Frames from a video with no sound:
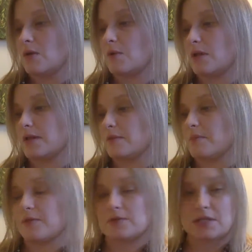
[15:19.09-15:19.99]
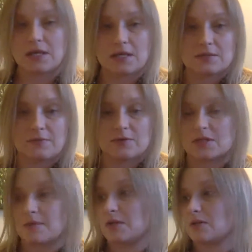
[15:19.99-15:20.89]
Well, in the mother's case, first
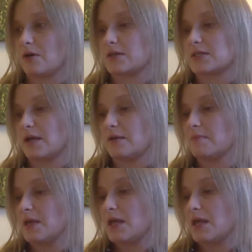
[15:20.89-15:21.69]
time in a long time.